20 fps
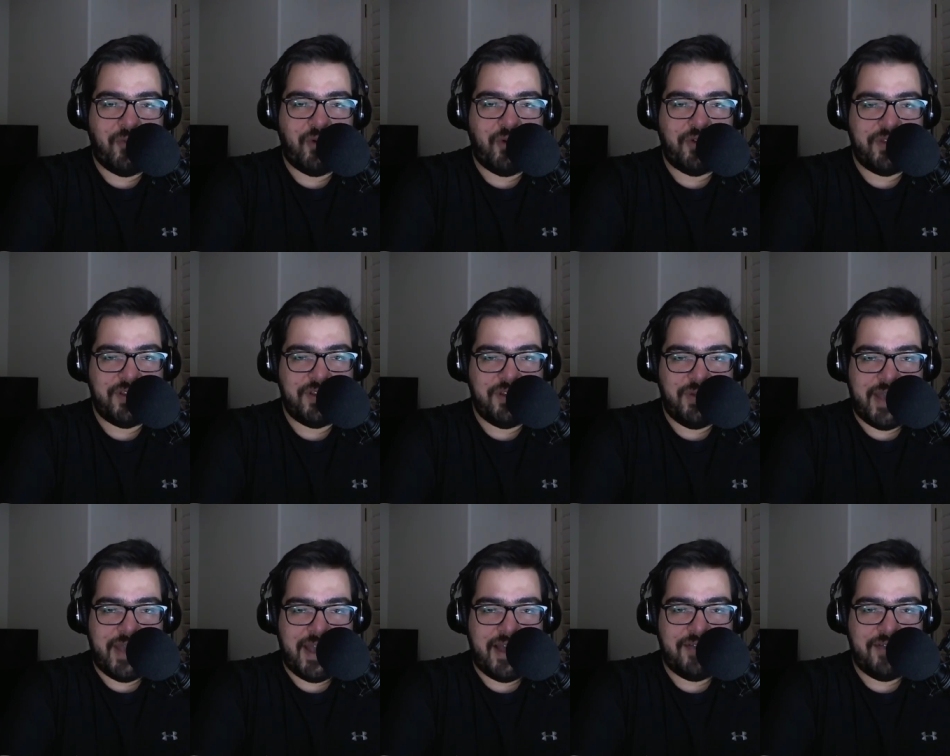than you
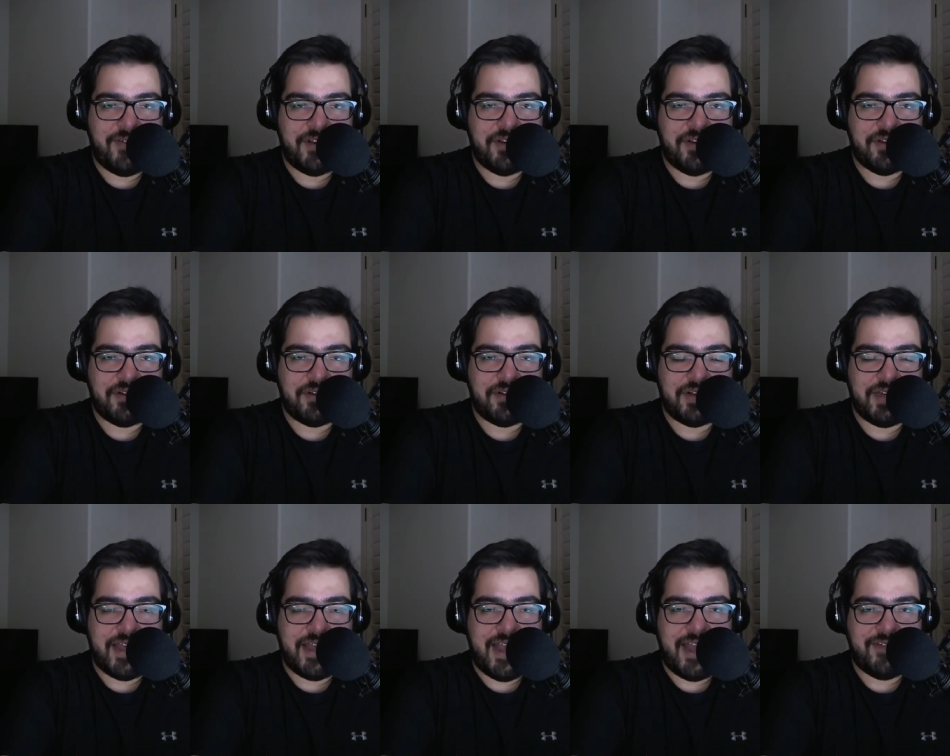have, and you're going
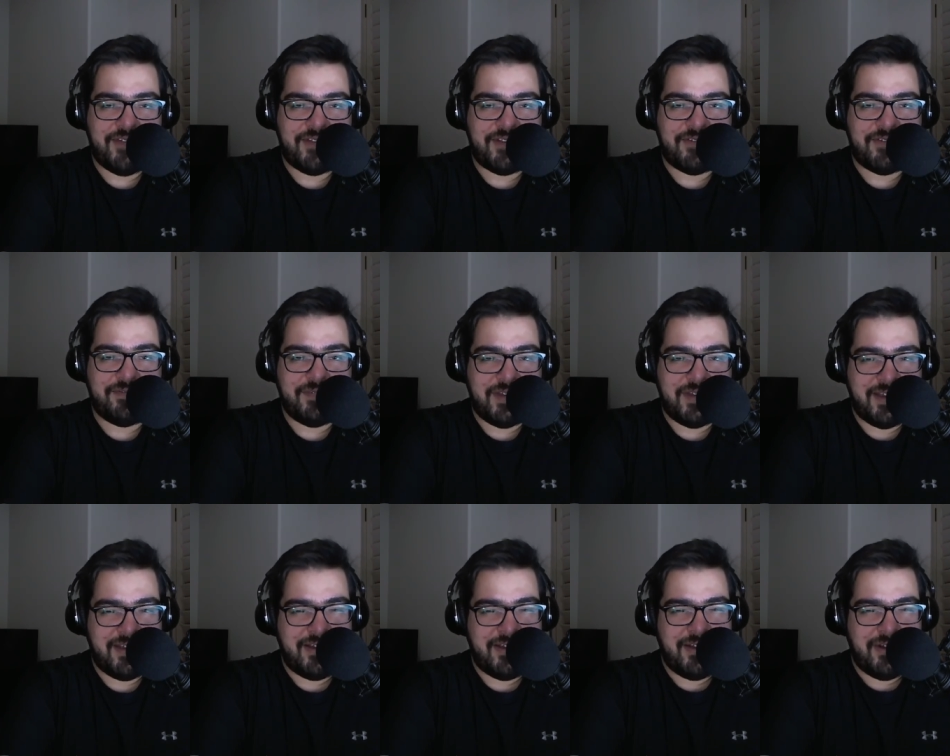to have to
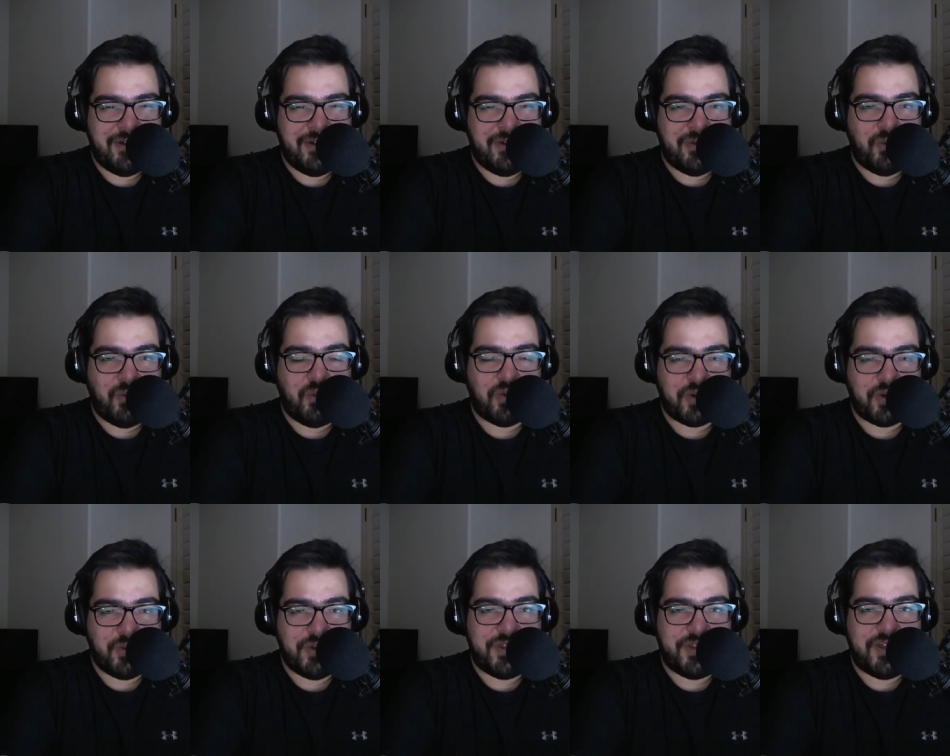
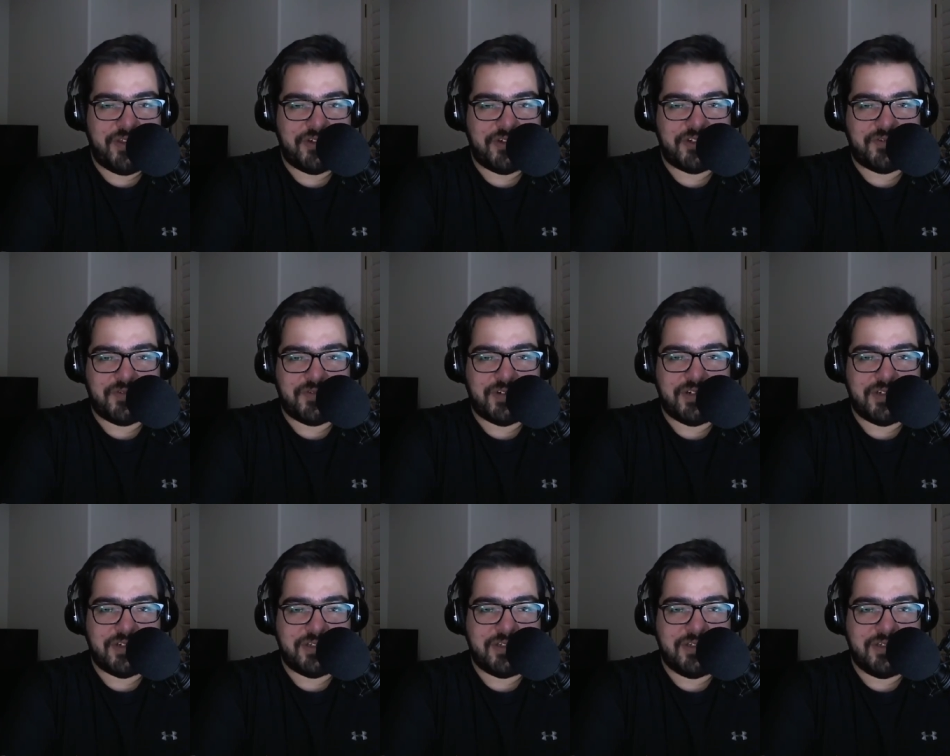work with others
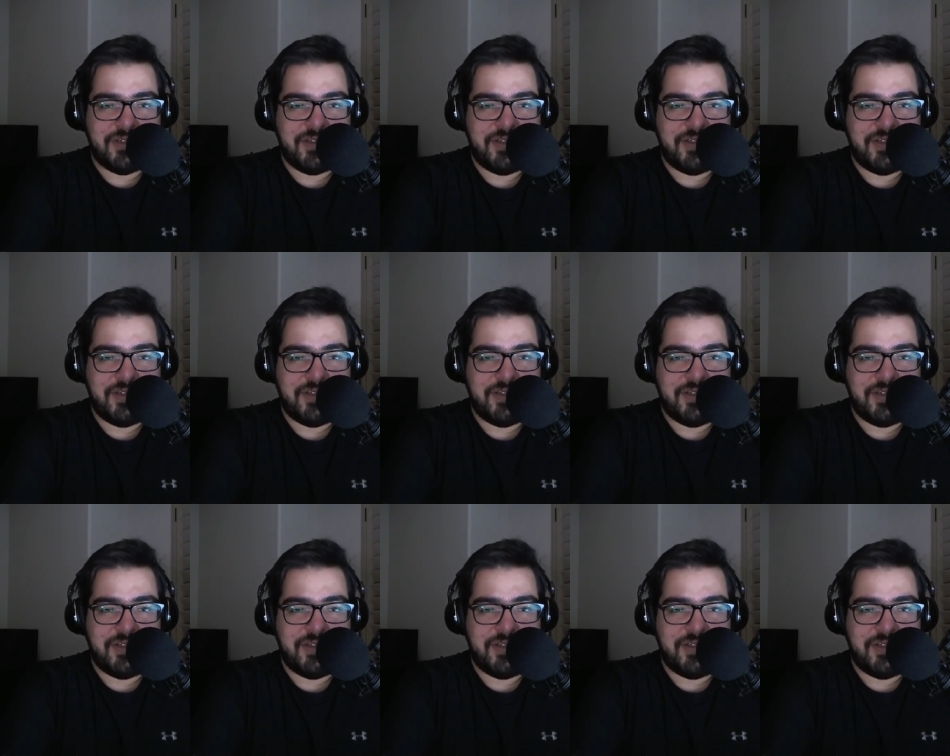first.